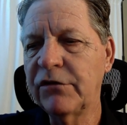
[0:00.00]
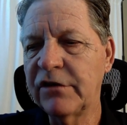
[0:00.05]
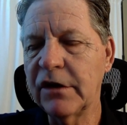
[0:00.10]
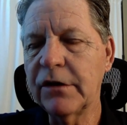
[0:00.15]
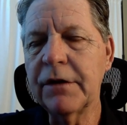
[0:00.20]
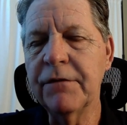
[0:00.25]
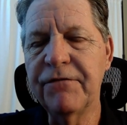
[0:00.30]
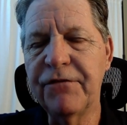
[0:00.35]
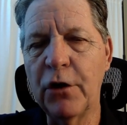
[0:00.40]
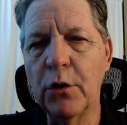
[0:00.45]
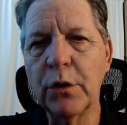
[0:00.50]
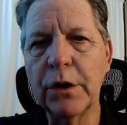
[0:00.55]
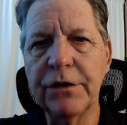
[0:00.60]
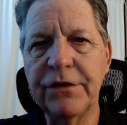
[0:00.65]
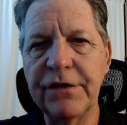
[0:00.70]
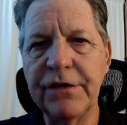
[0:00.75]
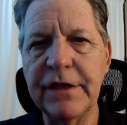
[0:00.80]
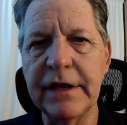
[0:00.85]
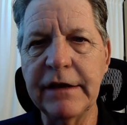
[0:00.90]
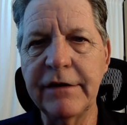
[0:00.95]
was looking forward
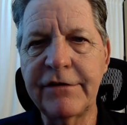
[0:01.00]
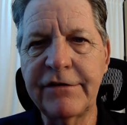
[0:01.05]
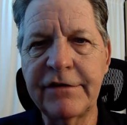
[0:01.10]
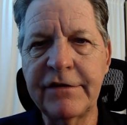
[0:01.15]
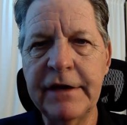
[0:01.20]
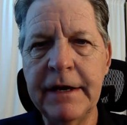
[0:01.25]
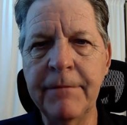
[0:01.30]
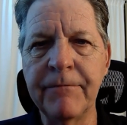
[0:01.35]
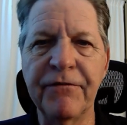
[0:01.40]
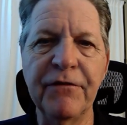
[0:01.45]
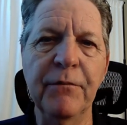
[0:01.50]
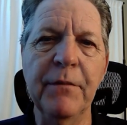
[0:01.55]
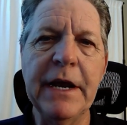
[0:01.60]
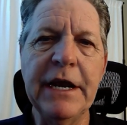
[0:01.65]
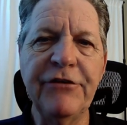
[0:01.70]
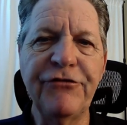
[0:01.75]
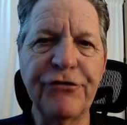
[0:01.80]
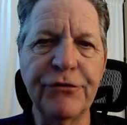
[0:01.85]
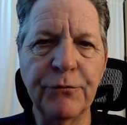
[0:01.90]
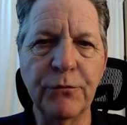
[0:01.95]
to this
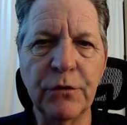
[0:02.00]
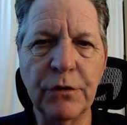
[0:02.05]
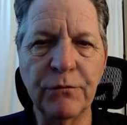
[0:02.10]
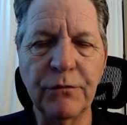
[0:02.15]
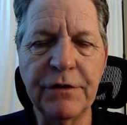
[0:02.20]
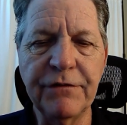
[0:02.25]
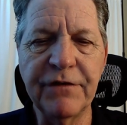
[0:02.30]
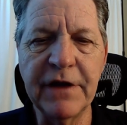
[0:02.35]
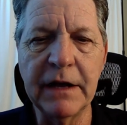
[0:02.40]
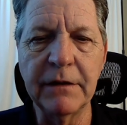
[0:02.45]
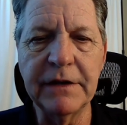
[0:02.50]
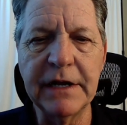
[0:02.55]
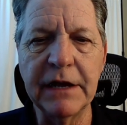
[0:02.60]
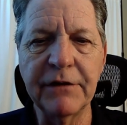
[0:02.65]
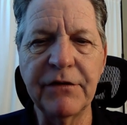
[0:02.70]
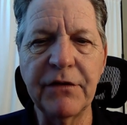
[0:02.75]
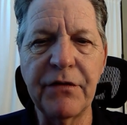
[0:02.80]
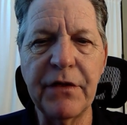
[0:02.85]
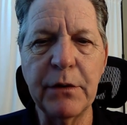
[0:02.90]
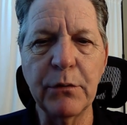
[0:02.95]
information when we found
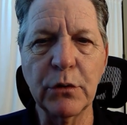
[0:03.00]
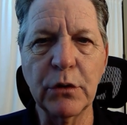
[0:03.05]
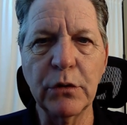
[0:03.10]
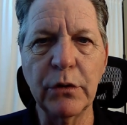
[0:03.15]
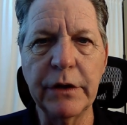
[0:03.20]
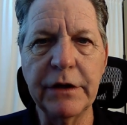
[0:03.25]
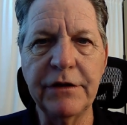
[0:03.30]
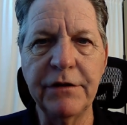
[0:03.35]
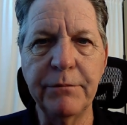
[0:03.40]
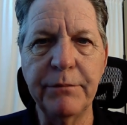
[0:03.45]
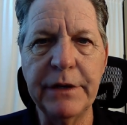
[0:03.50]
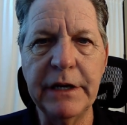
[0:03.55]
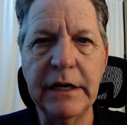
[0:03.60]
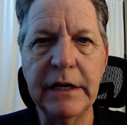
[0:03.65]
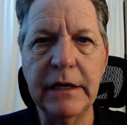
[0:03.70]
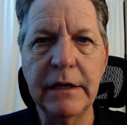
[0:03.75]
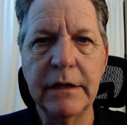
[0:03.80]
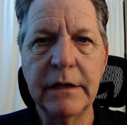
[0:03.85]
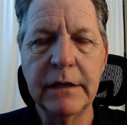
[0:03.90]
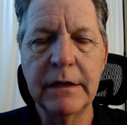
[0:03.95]
out that they were going to
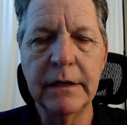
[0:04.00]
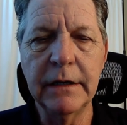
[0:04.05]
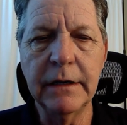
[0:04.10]
be